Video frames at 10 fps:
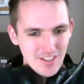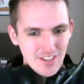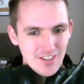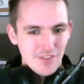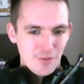
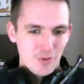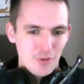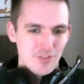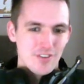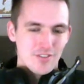Of course,
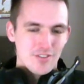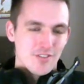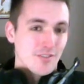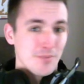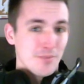there's
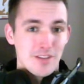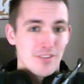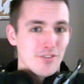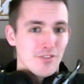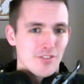a big
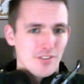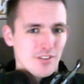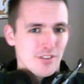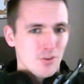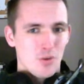difference in
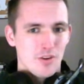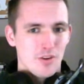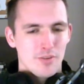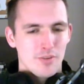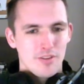quality,
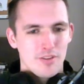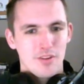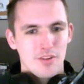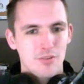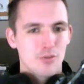but I mean,
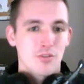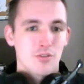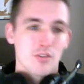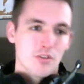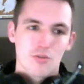this was
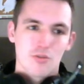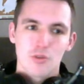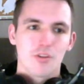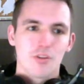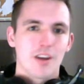thrown
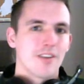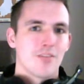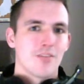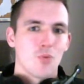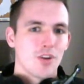together in
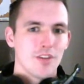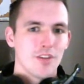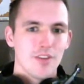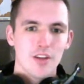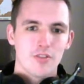one
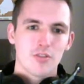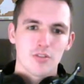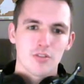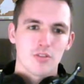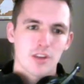evening just
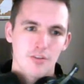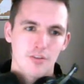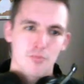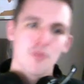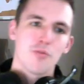to kind of prove to